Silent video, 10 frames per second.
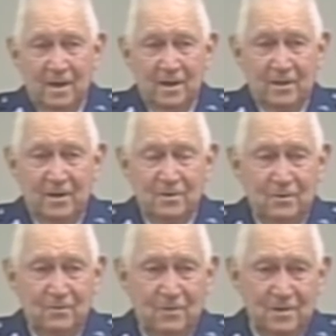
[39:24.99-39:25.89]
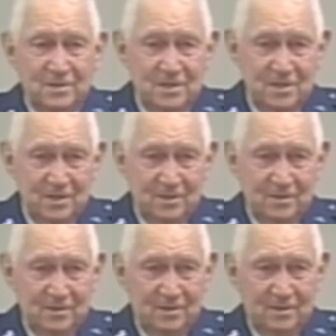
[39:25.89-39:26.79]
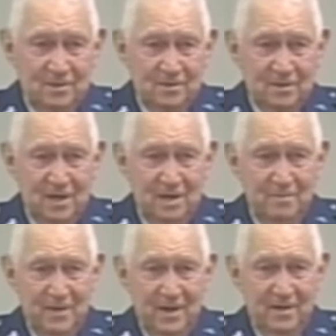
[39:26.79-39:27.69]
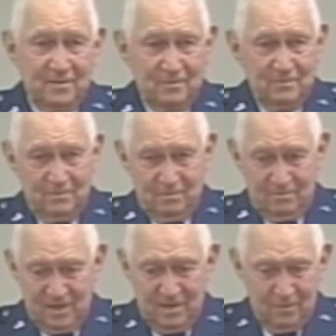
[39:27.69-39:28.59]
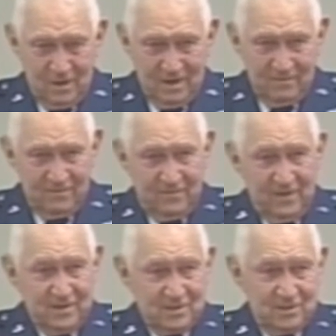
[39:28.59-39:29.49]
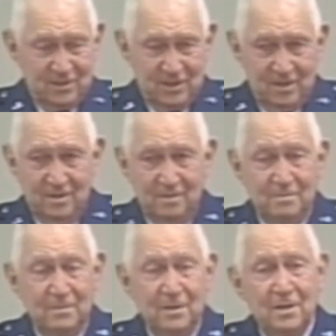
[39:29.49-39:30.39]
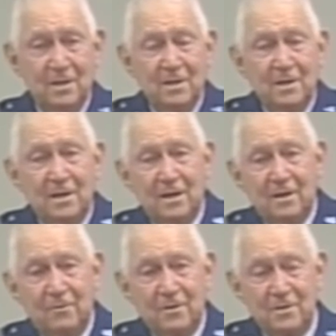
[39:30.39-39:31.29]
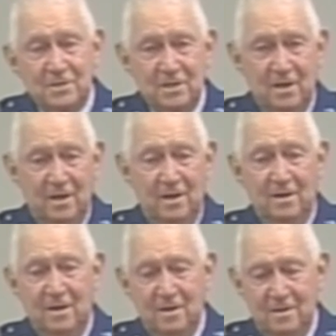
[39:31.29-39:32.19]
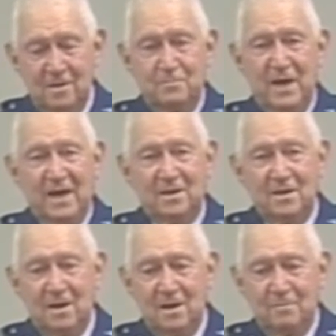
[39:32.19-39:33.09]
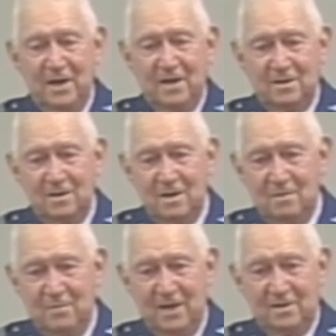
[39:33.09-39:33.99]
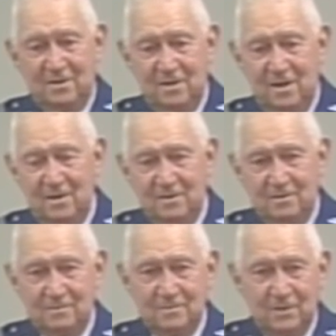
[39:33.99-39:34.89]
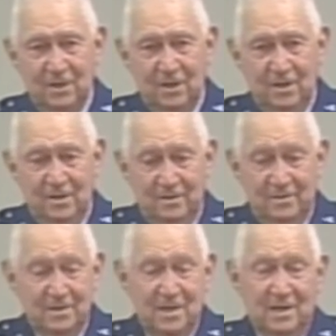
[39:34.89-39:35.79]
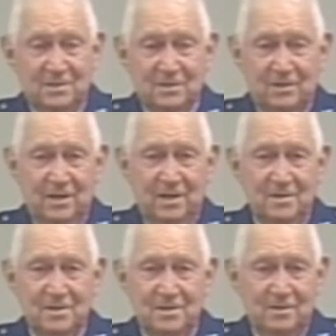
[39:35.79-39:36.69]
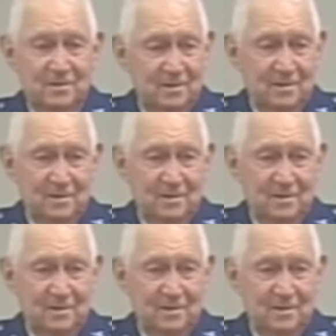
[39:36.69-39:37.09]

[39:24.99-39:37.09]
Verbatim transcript: They run us into a little compound, barbed wire fence they'd set up, and they run us in there, and they, they'd pack you in there and pack you in there and pack you in there until just like sardines, and you